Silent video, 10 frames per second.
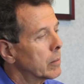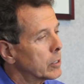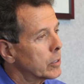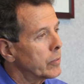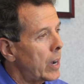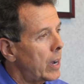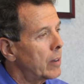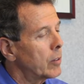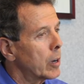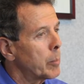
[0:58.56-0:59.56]

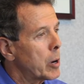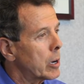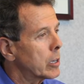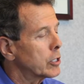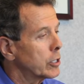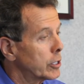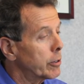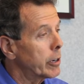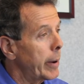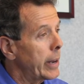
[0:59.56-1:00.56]
survive on America's
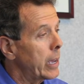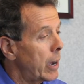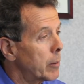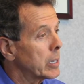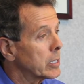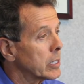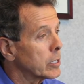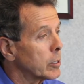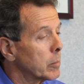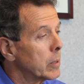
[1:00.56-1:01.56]
deteriorating highway
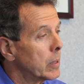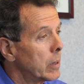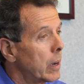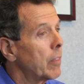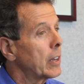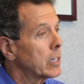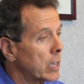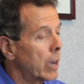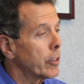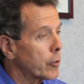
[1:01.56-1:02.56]
system, and they
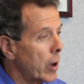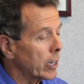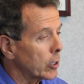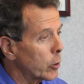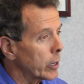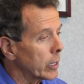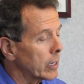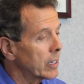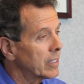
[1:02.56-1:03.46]
design the track accordingly.